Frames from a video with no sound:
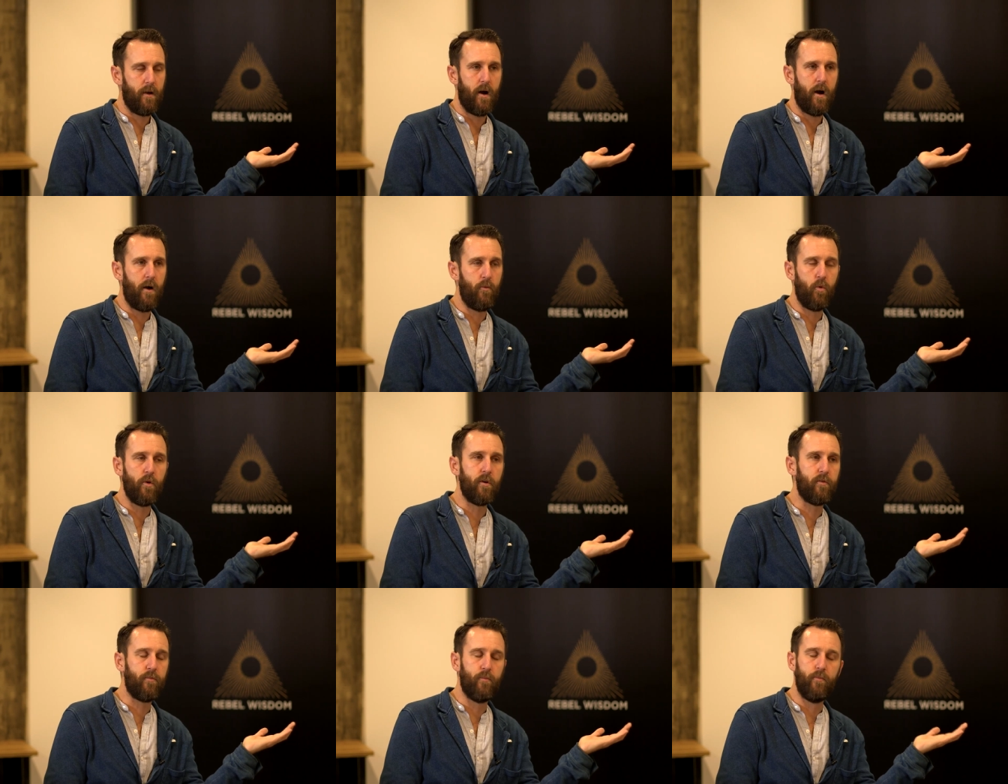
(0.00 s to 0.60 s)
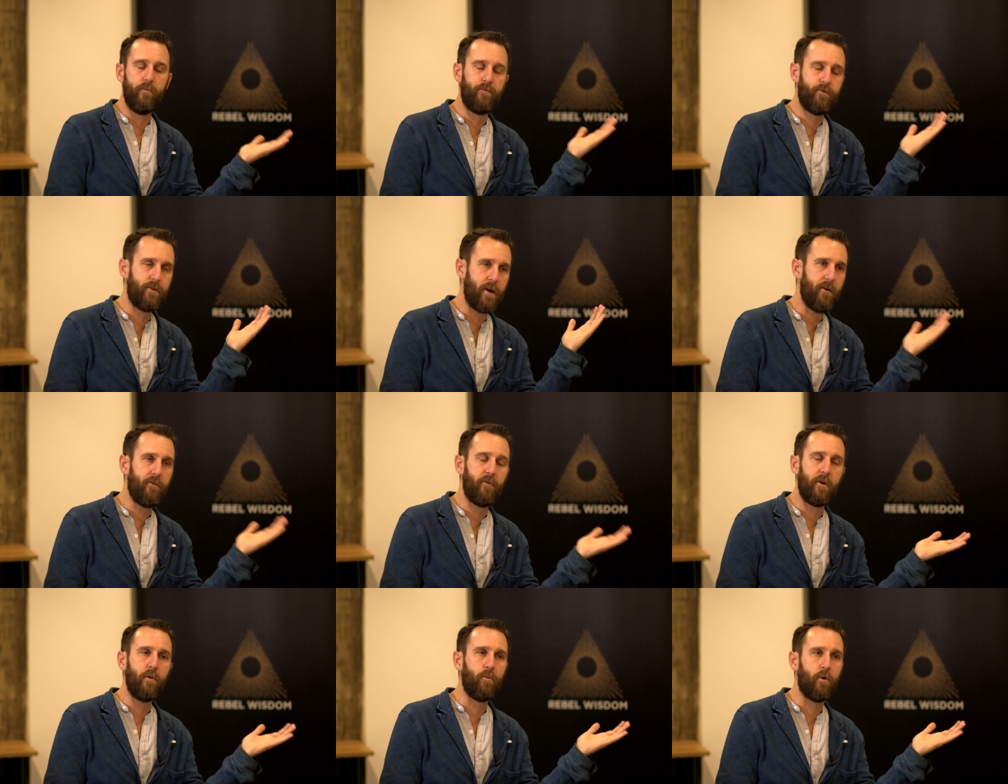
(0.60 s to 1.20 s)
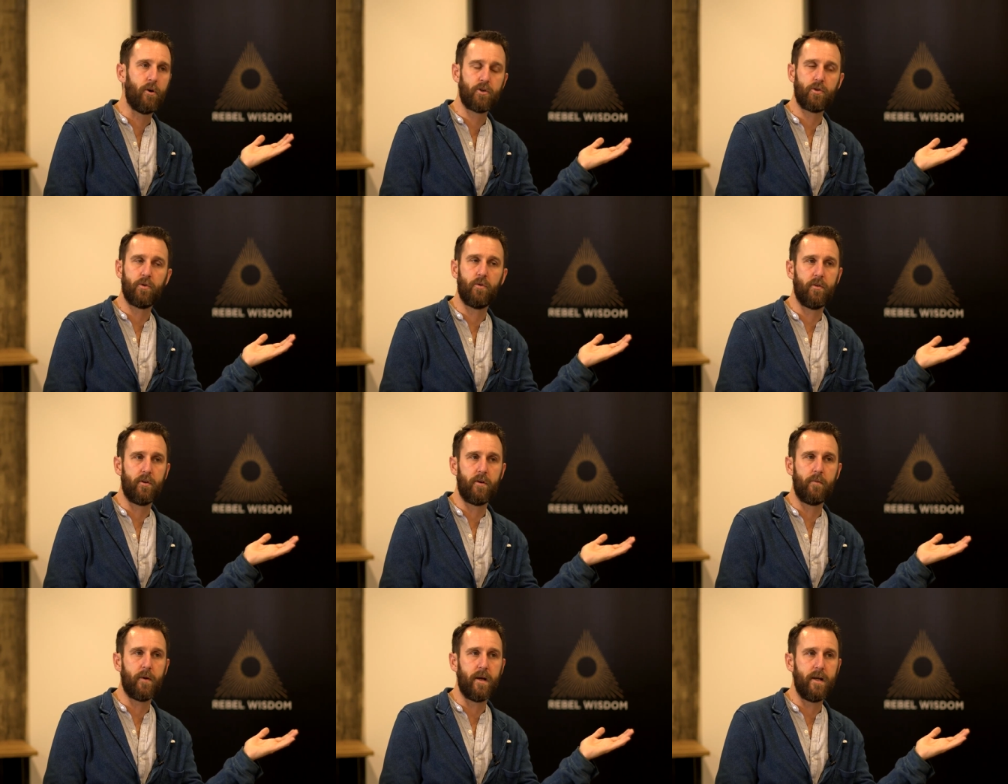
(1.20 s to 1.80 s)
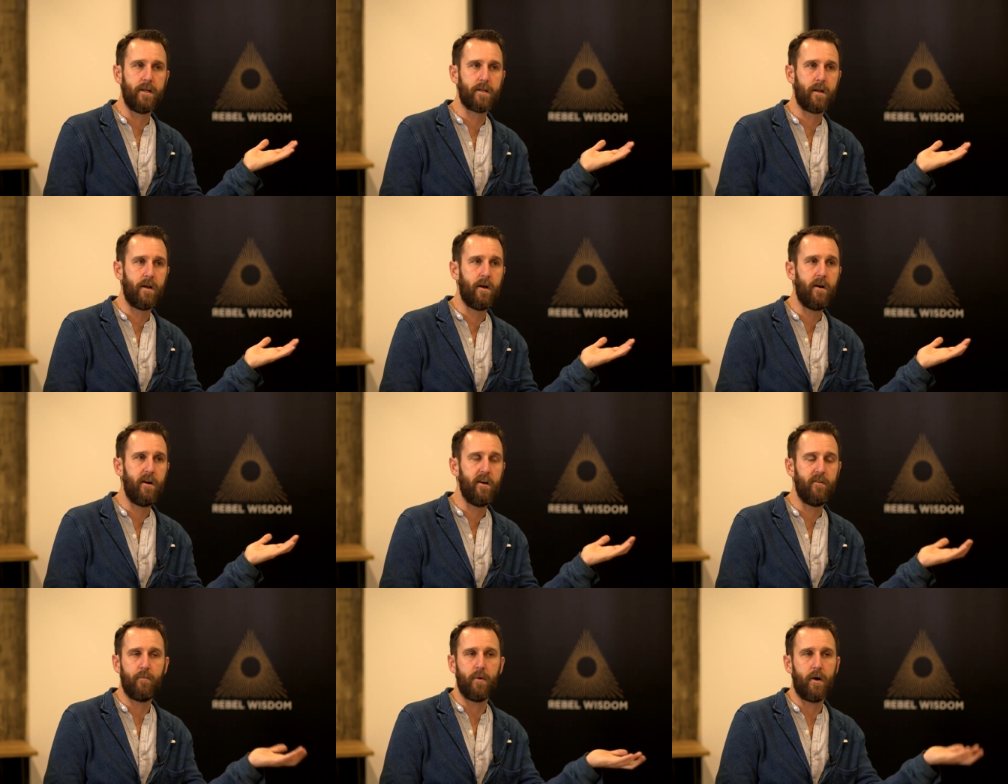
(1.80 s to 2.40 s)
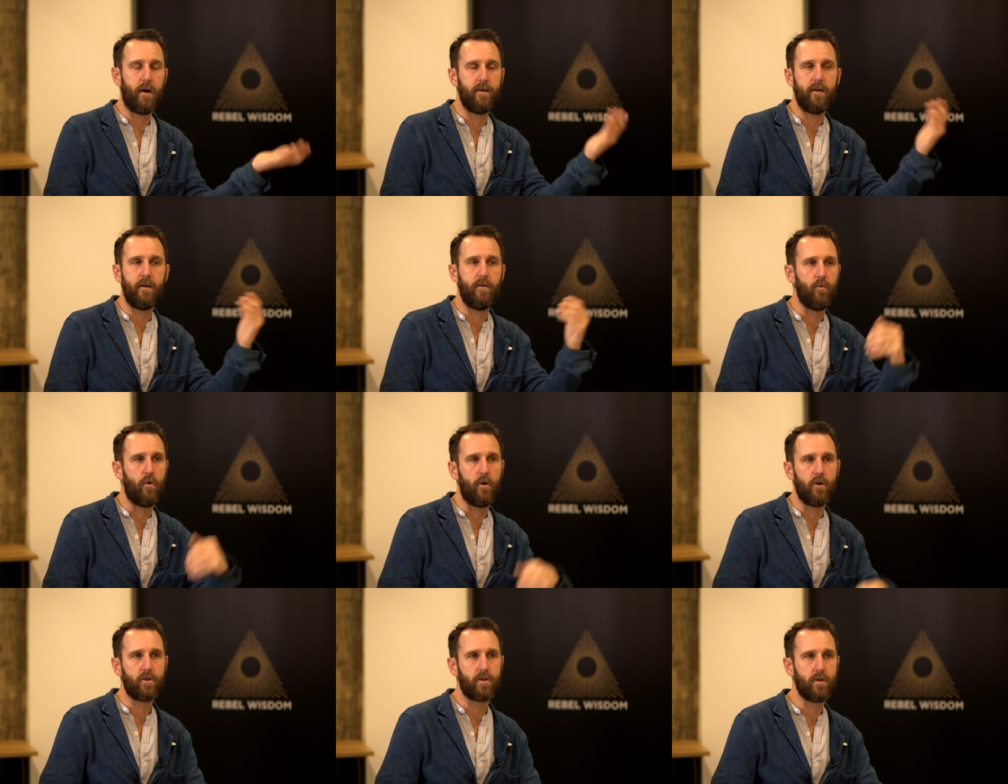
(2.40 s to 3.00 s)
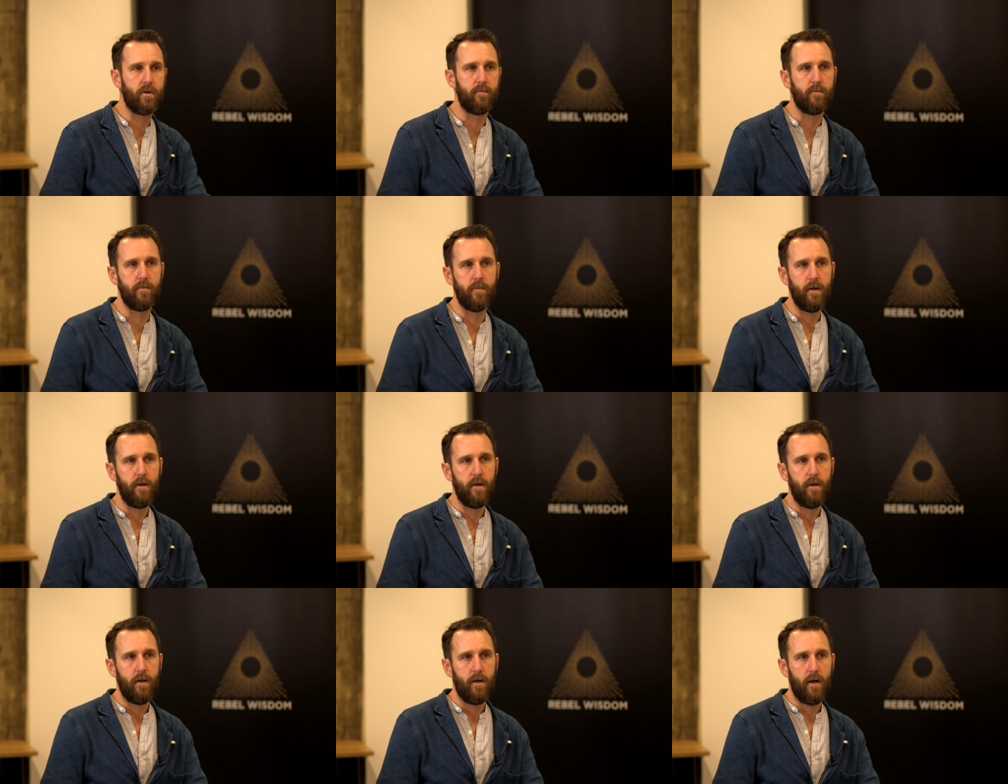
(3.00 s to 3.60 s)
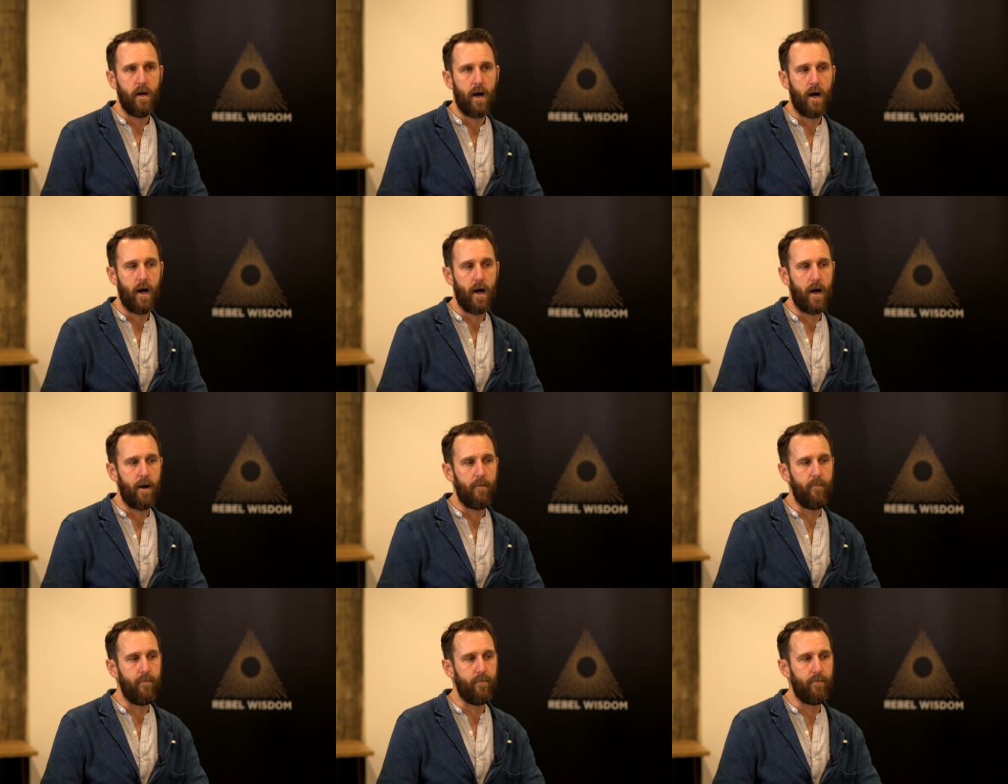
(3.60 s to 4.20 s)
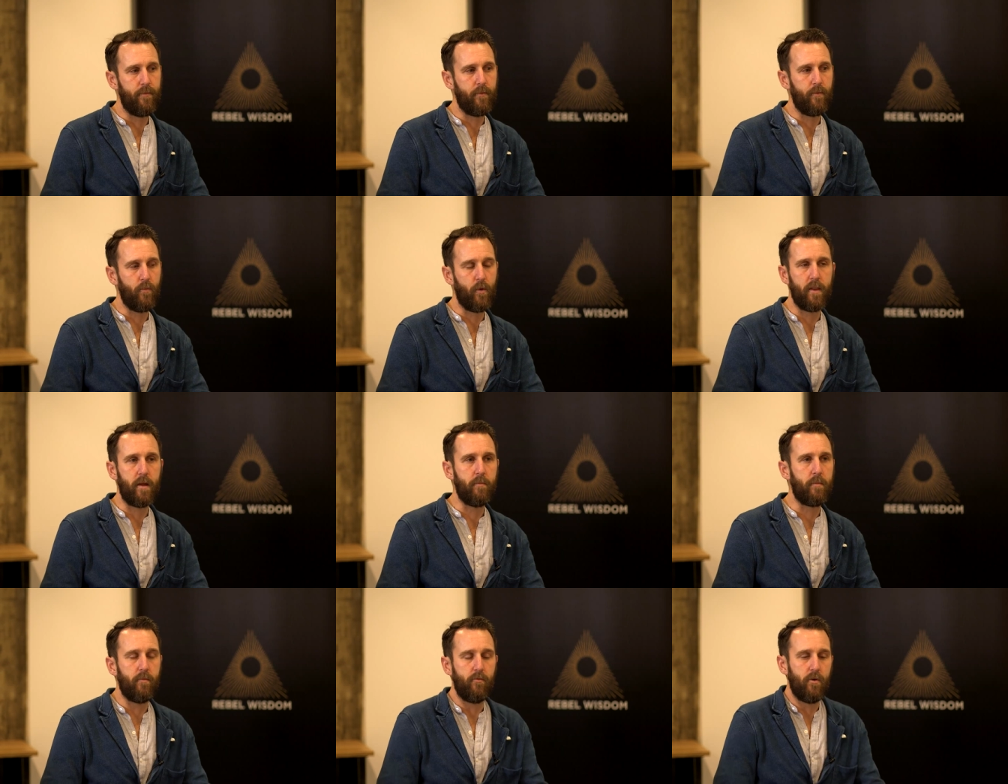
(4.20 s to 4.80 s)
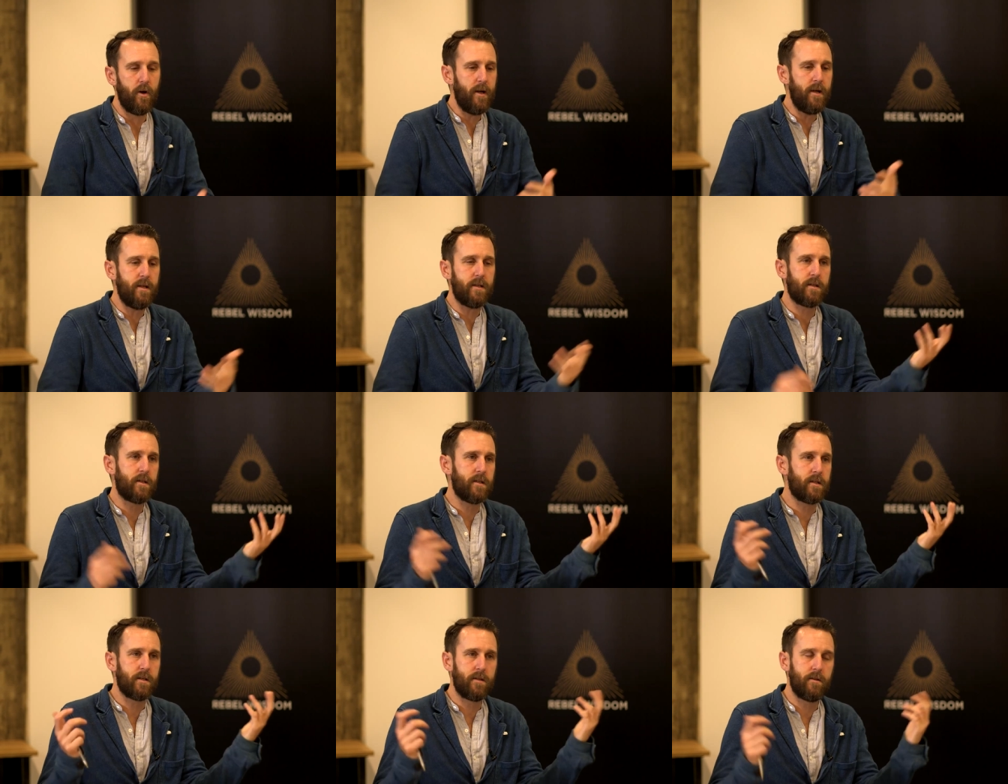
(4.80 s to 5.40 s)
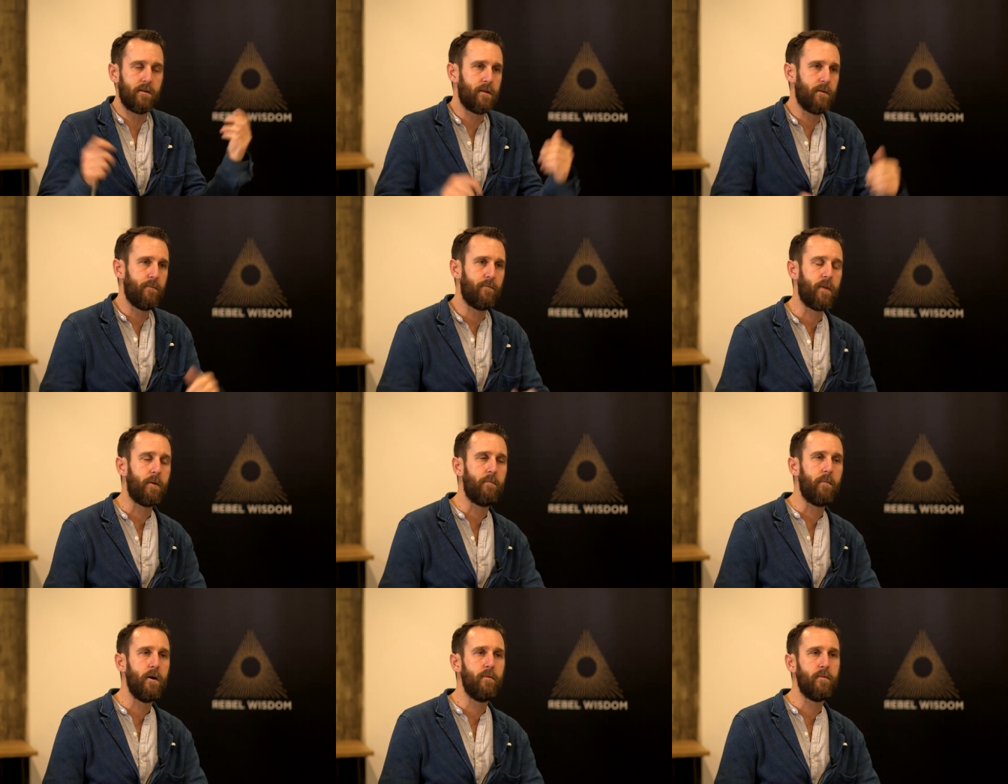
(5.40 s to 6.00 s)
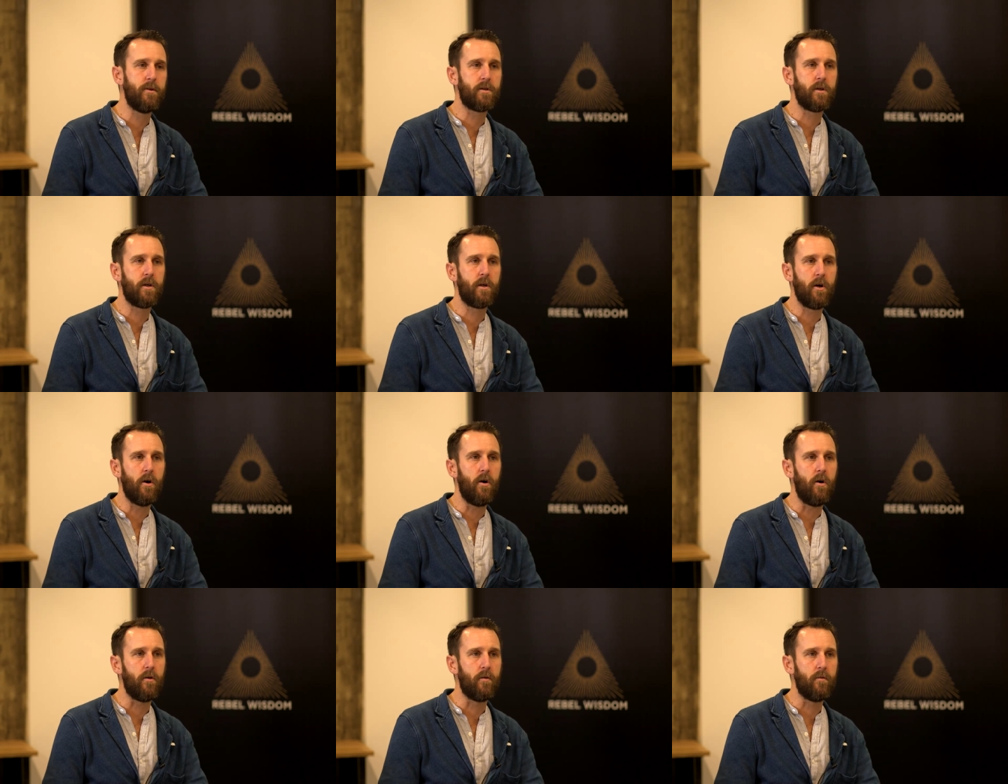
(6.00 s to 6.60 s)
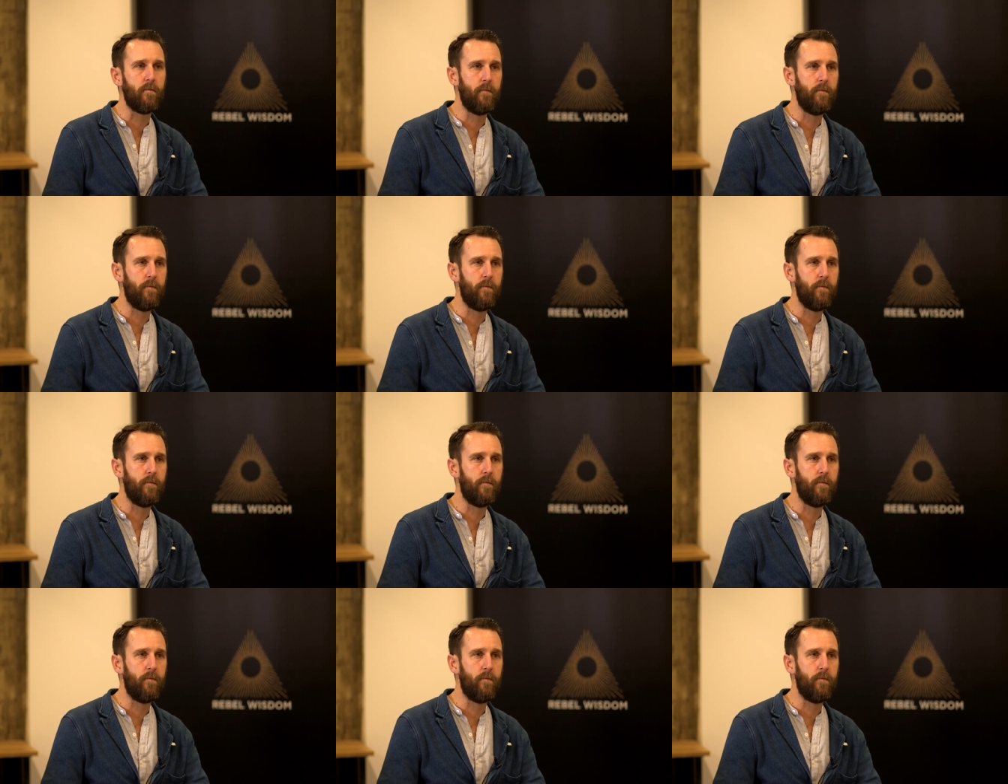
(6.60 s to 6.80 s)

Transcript: I would have definitely watched all the debates live, but I didn't watch them um, when they'd been released because the, the moment had gone